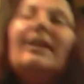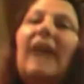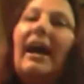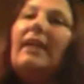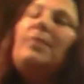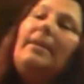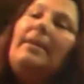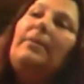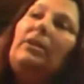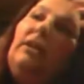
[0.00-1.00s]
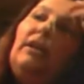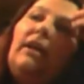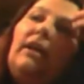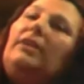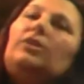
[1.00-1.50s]
lot of people,
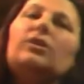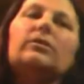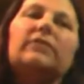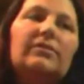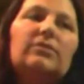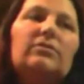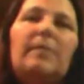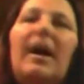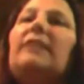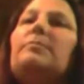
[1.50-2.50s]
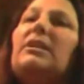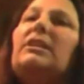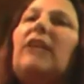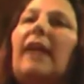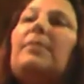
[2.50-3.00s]
and you don't have to respond, but a
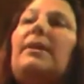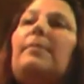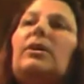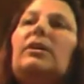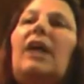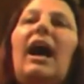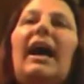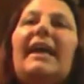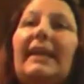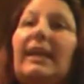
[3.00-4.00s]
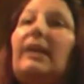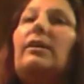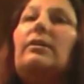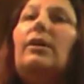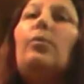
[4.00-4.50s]
lot of people I
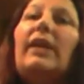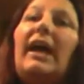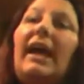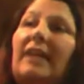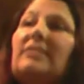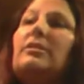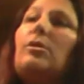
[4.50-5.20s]
hear when I ask this